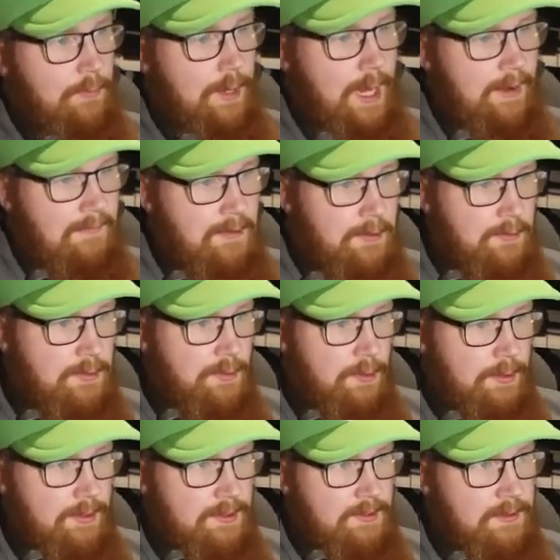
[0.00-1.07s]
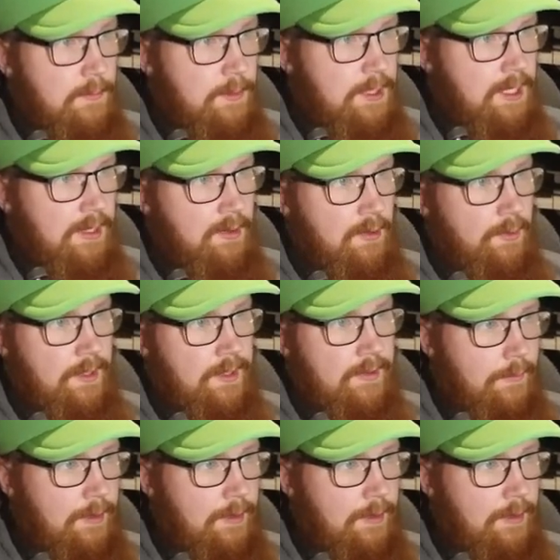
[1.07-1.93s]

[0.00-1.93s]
we have no choice. We can do this.